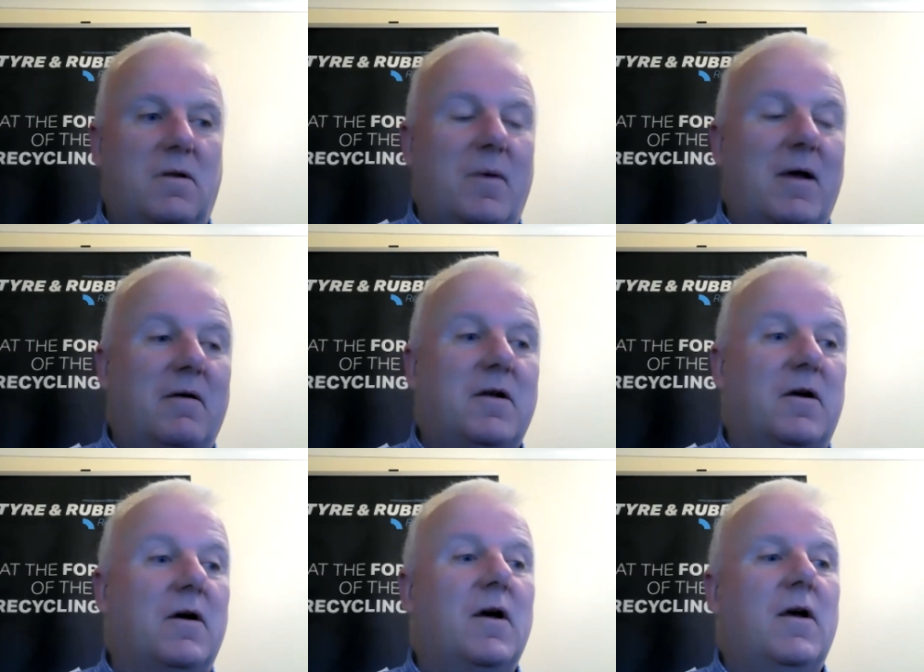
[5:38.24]

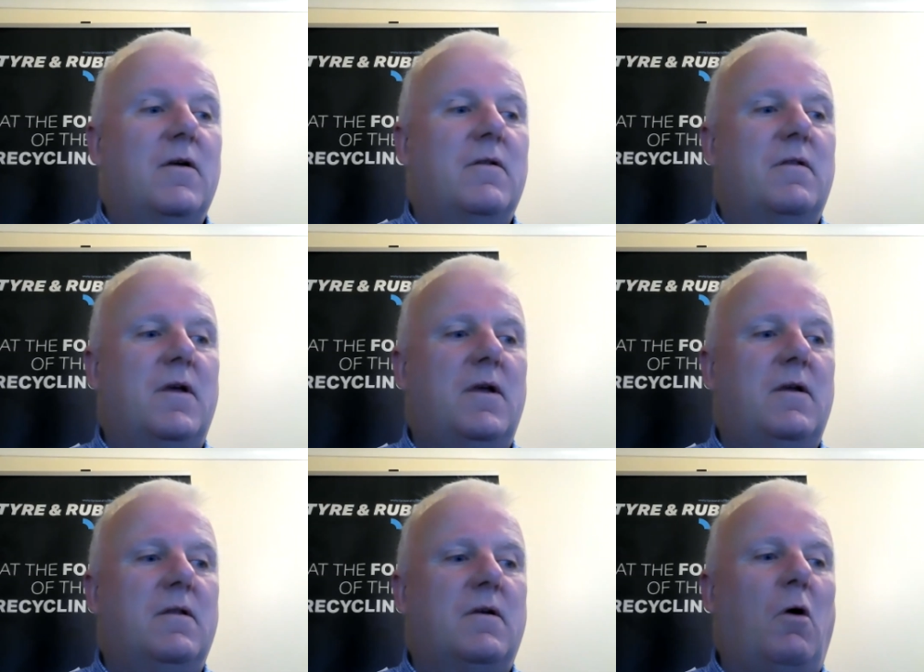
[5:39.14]
America,
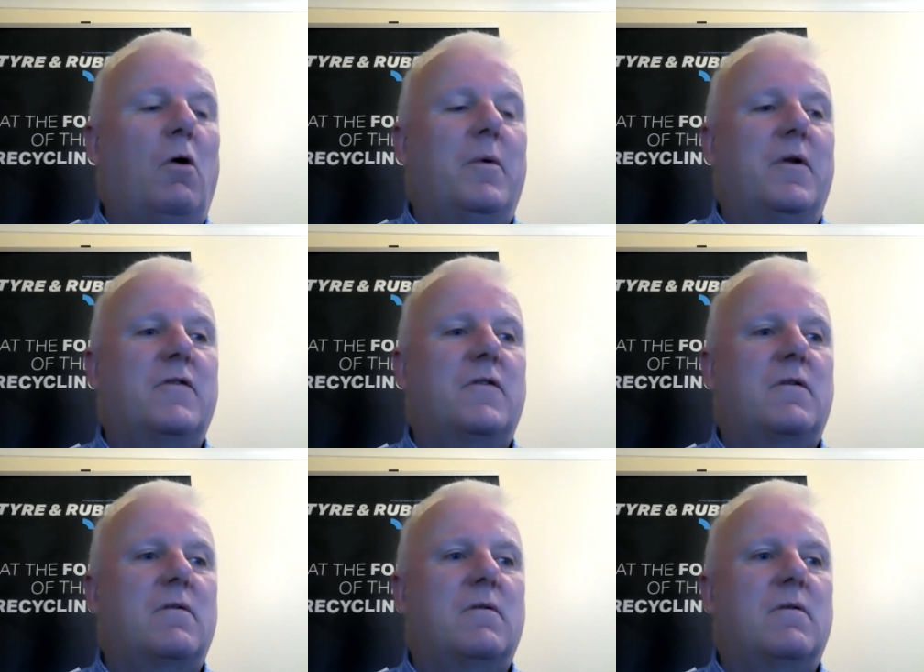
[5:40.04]
the, the
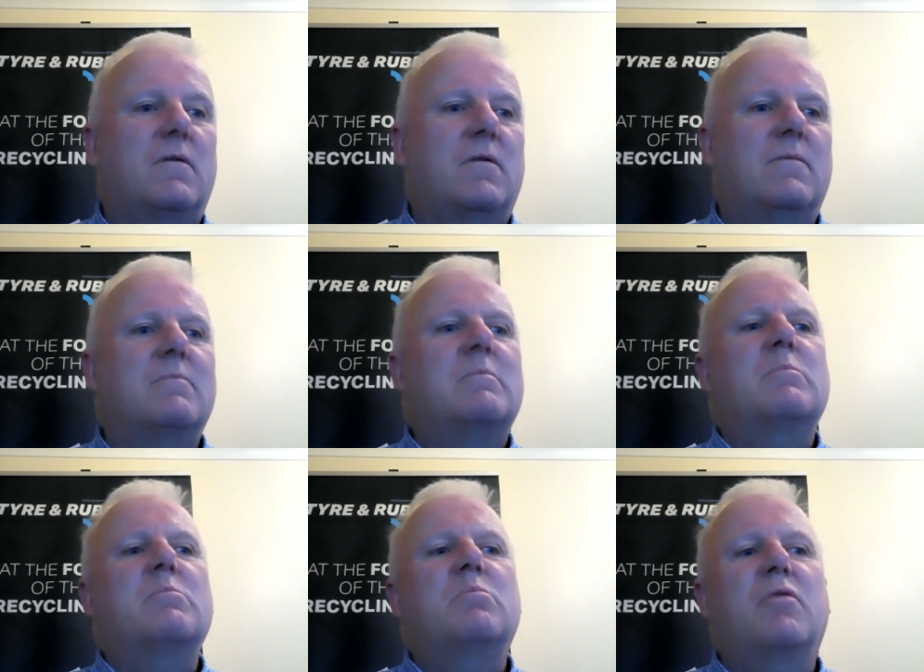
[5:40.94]
communist
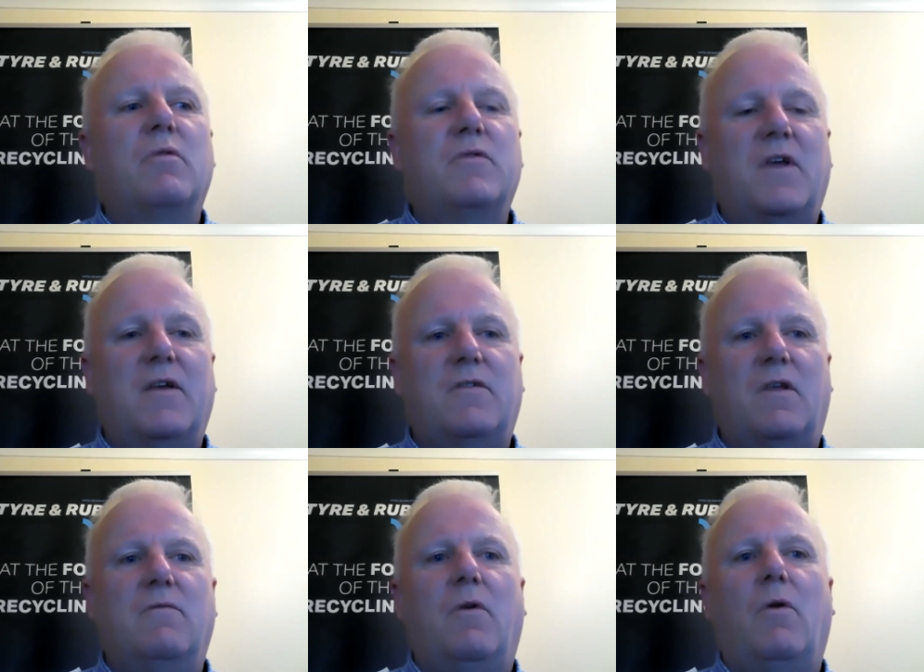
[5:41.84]
process
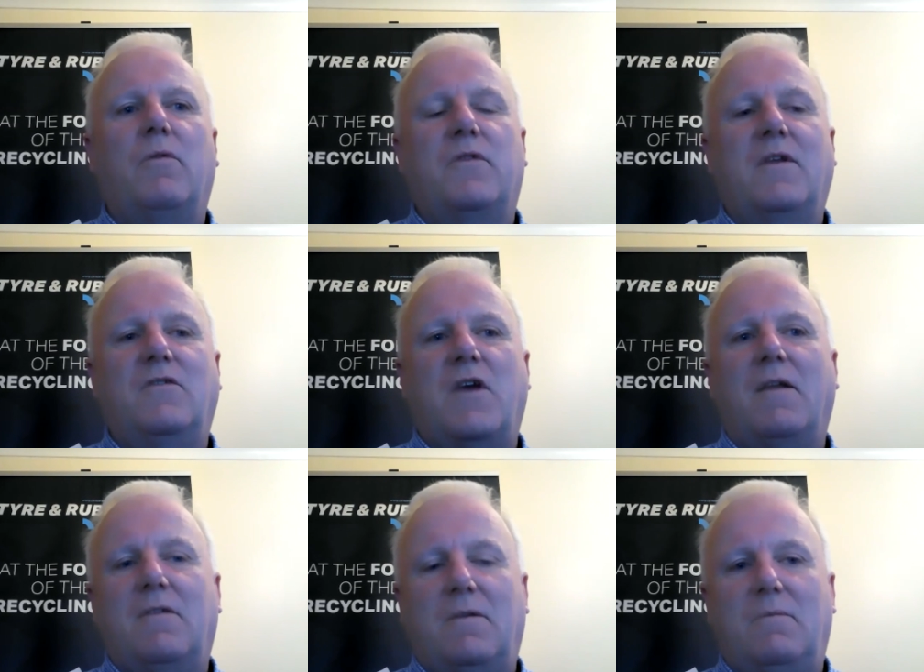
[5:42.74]
involves
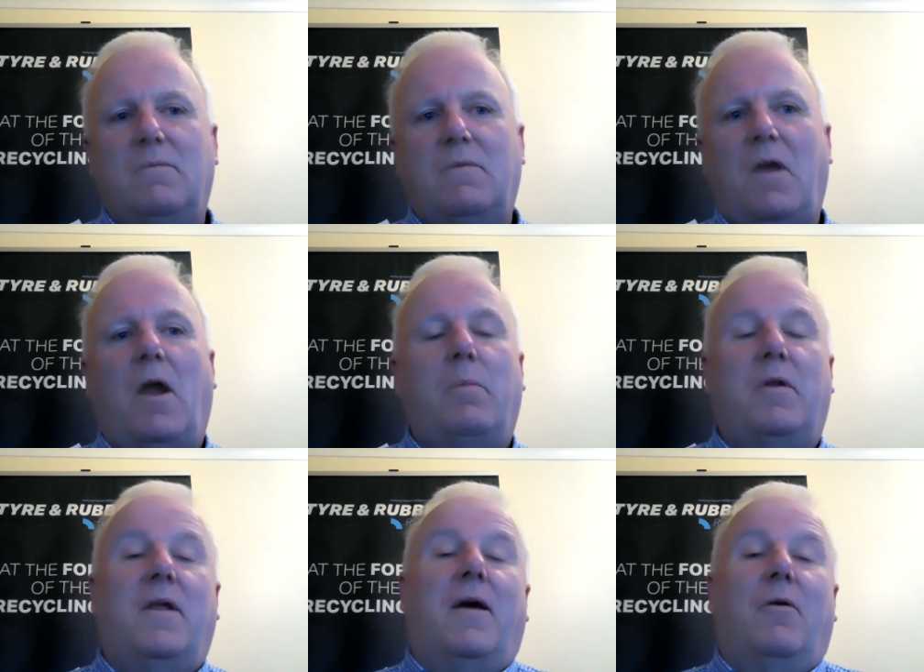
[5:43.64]
injecting
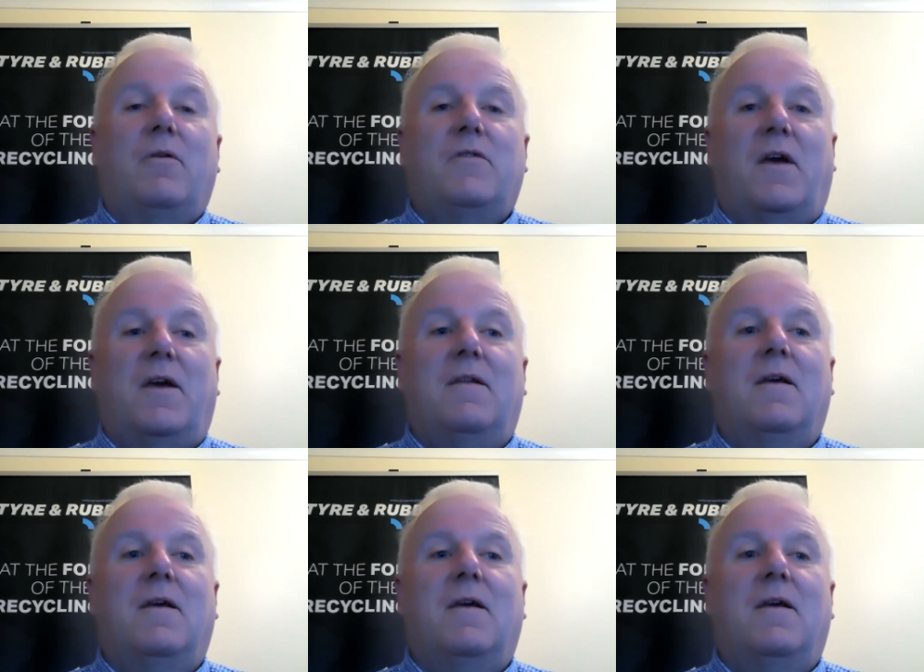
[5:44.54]
carbon dioxide